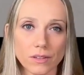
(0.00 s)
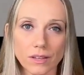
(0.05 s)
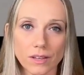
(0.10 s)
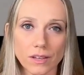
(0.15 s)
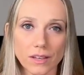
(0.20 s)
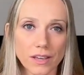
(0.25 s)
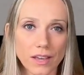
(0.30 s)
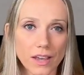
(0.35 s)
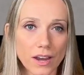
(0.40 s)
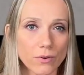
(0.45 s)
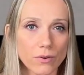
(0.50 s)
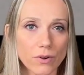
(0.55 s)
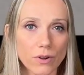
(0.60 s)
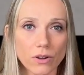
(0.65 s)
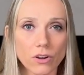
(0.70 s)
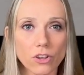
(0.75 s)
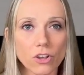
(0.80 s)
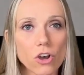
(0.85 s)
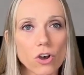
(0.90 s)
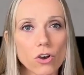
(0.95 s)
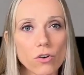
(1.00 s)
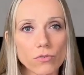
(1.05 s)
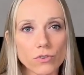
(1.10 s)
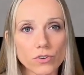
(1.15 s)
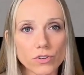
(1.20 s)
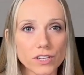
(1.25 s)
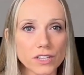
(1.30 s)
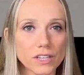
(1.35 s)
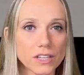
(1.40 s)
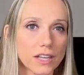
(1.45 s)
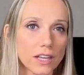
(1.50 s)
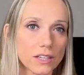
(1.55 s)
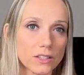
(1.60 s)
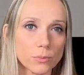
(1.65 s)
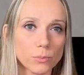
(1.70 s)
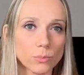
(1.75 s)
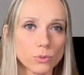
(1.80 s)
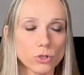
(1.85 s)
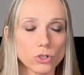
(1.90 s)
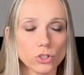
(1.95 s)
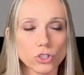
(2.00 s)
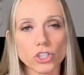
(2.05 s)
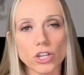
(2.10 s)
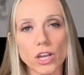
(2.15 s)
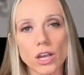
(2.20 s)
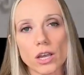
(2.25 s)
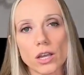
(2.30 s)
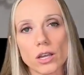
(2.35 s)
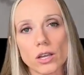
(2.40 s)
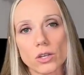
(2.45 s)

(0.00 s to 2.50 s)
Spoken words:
carrier covered in gutta-percha